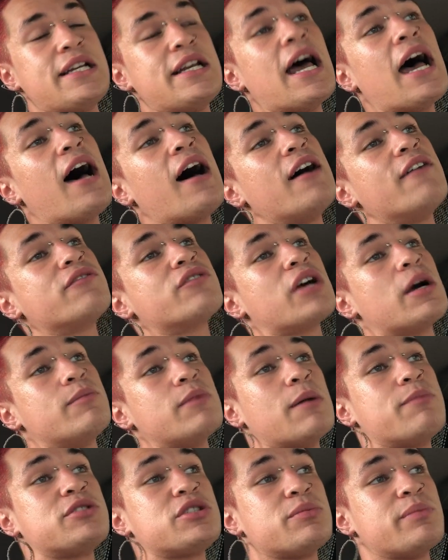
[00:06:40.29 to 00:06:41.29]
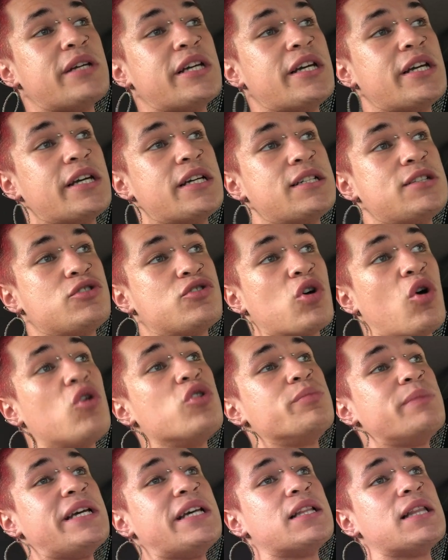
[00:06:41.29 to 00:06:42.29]
and have come up to me and
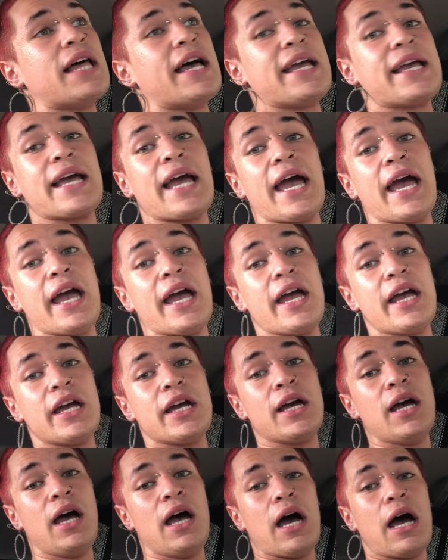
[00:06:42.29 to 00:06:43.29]
told me, like, hey,